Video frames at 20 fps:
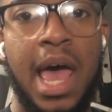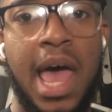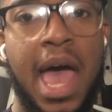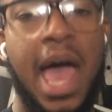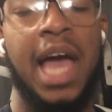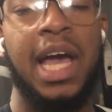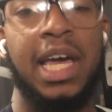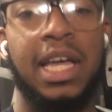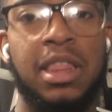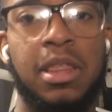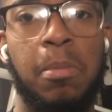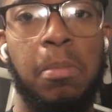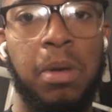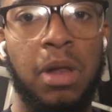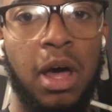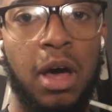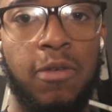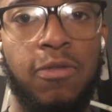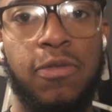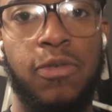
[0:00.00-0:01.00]
and get the
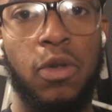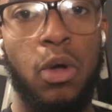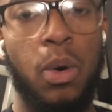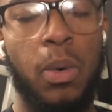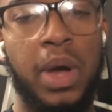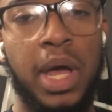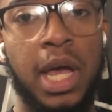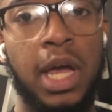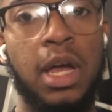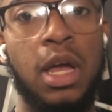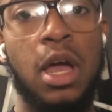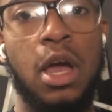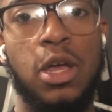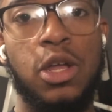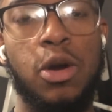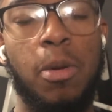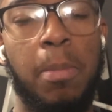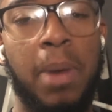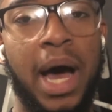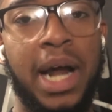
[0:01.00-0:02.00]
blood flowing,
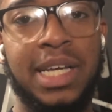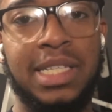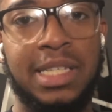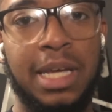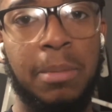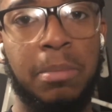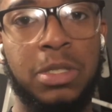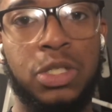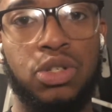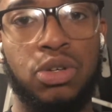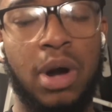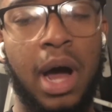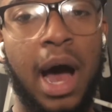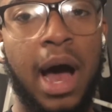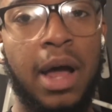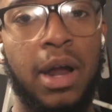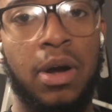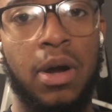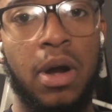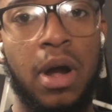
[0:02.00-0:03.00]
your body temperature
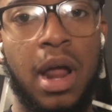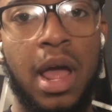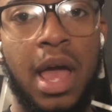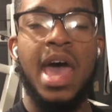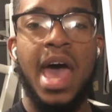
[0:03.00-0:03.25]
higher.